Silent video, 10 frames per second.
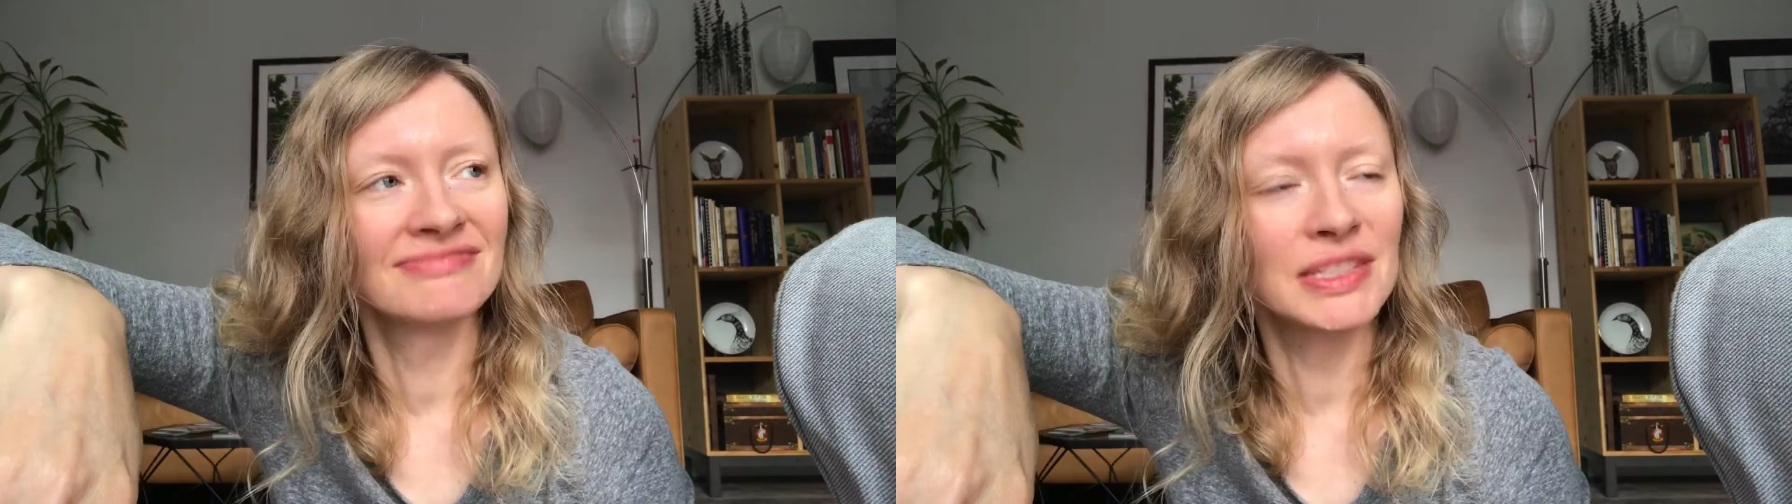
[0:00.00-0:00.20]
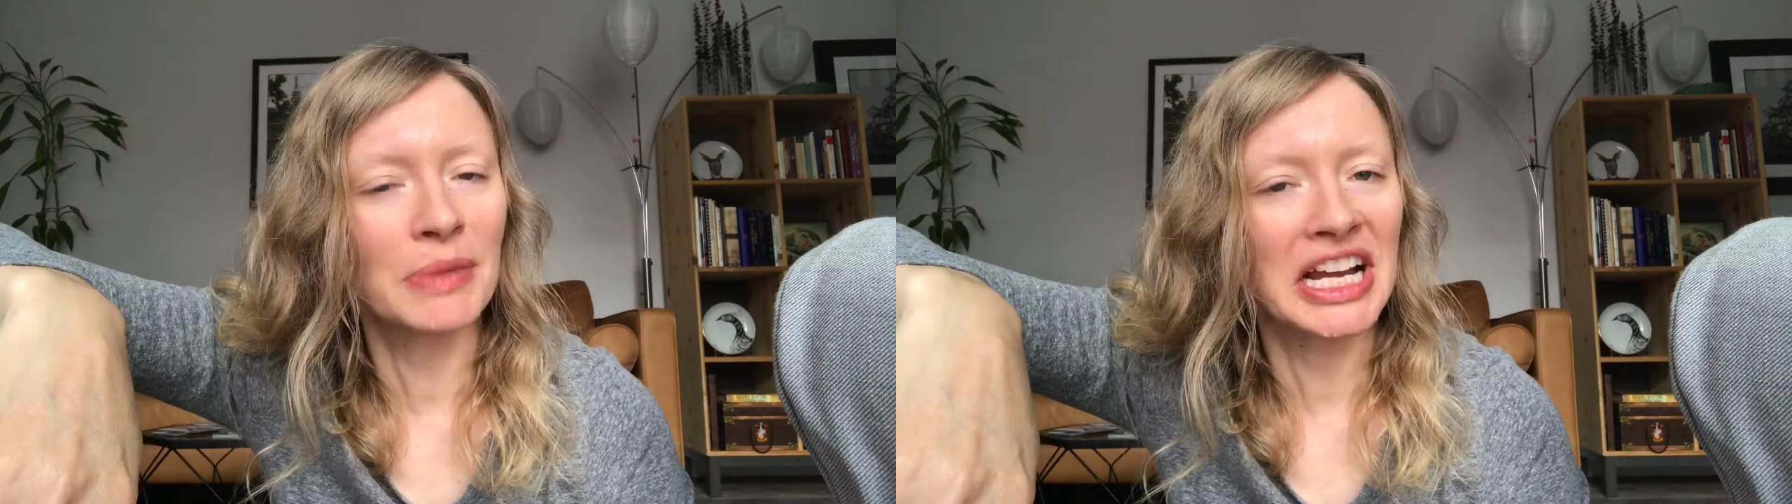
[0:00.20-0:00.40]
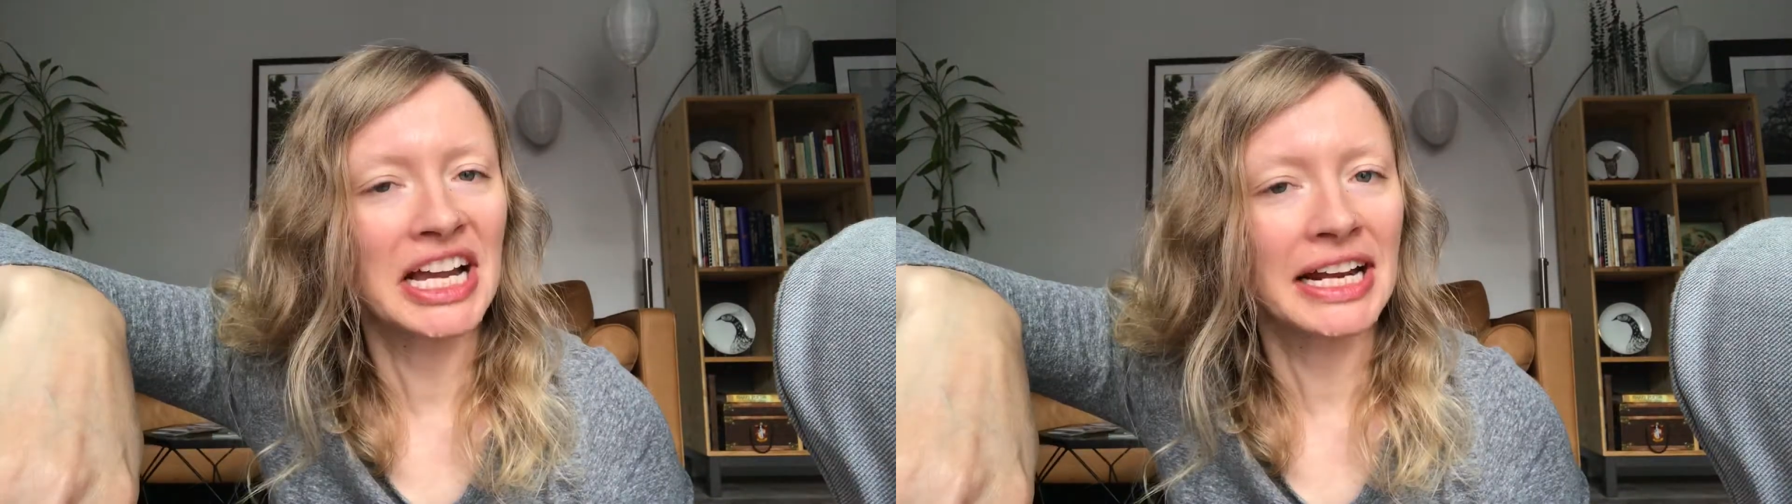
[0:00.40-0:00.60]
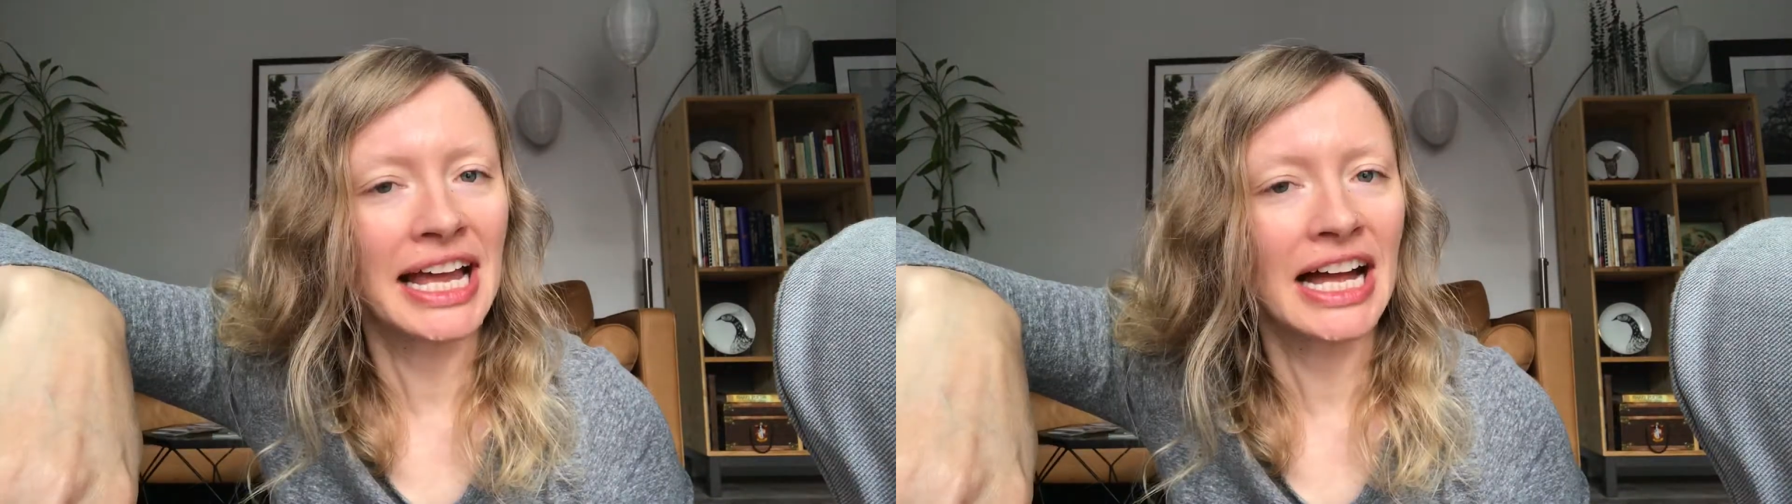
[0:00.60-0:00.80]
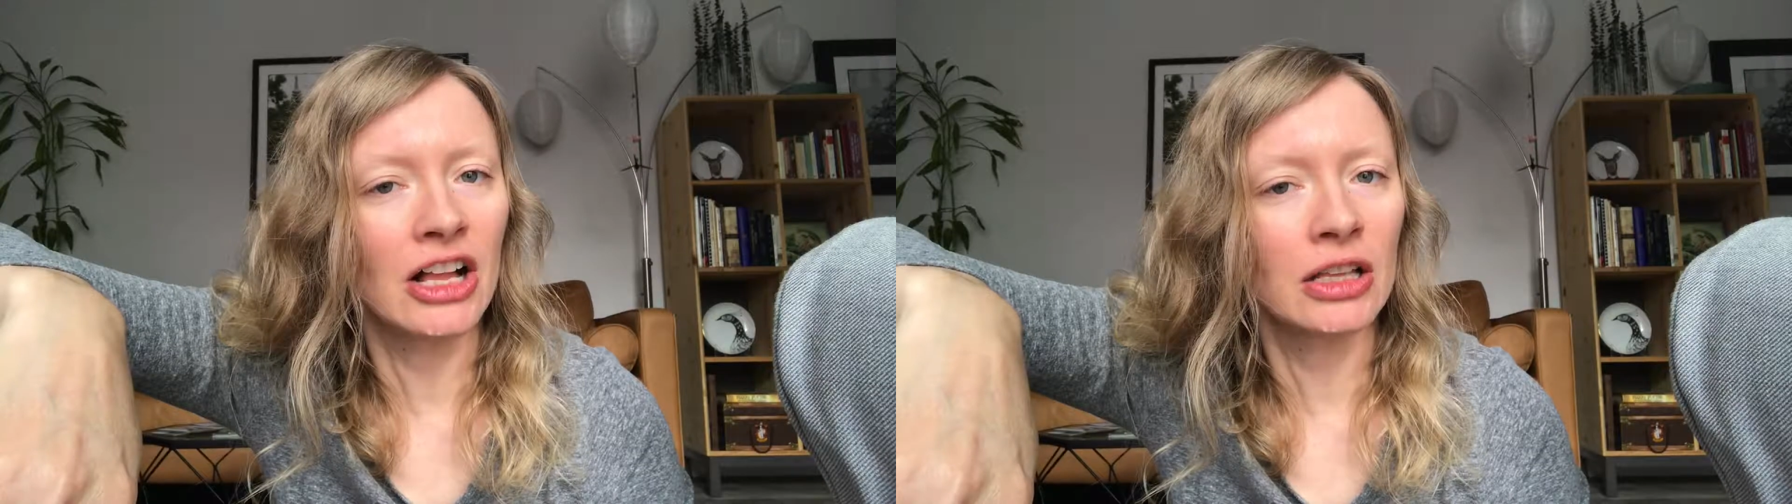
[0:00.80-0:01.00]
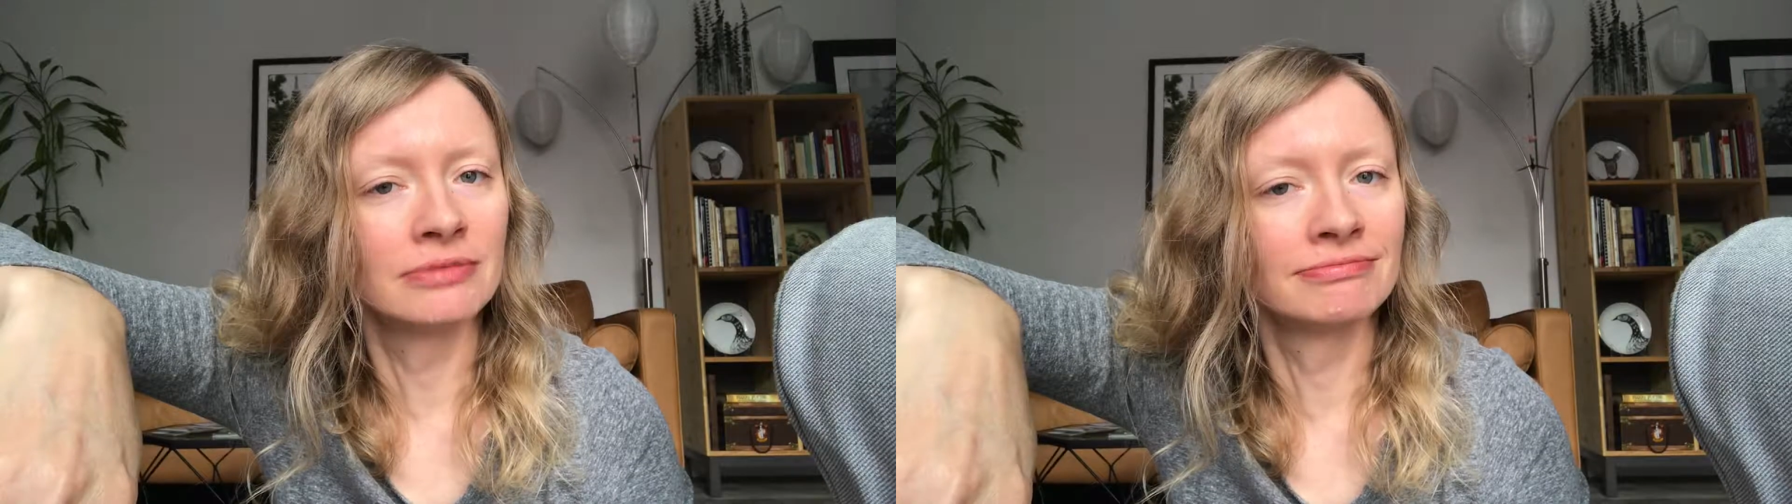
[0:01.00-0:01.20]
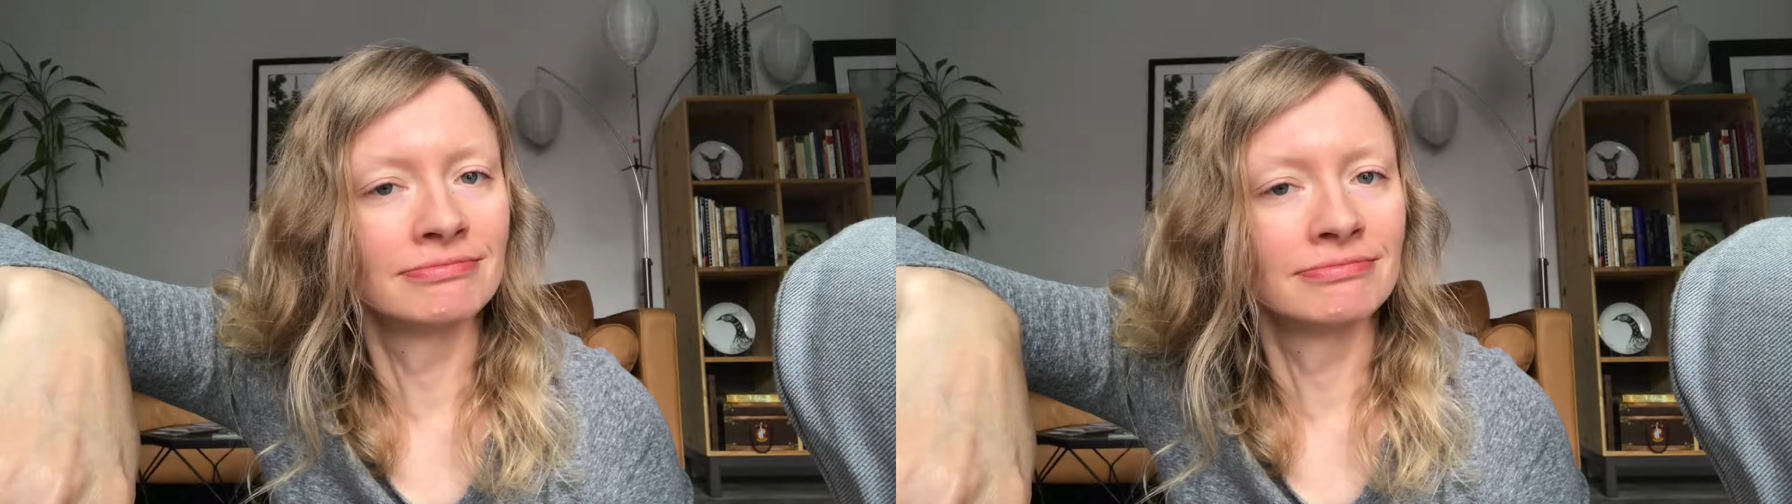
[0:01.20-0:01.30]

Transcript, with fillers: It's my kind of gal.